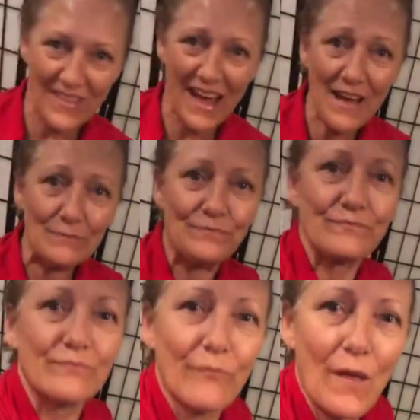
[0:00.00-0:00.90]
that.
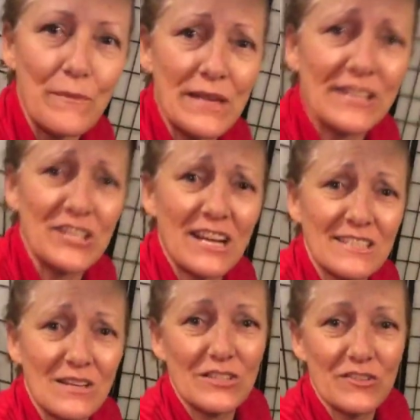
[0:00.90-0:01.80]
Let me get you guys
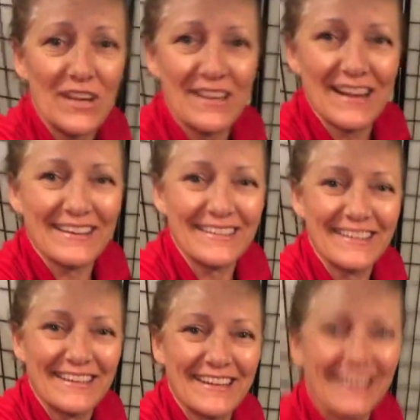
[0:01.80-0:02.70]
all straightened out.
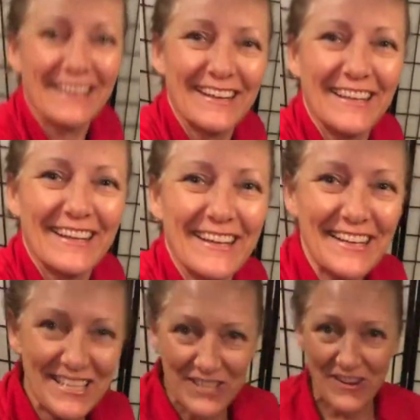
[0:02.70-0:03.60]

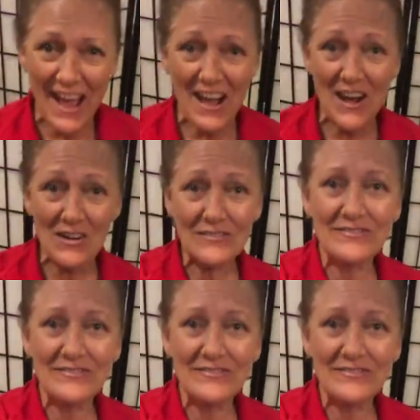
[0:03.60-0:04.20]
So now,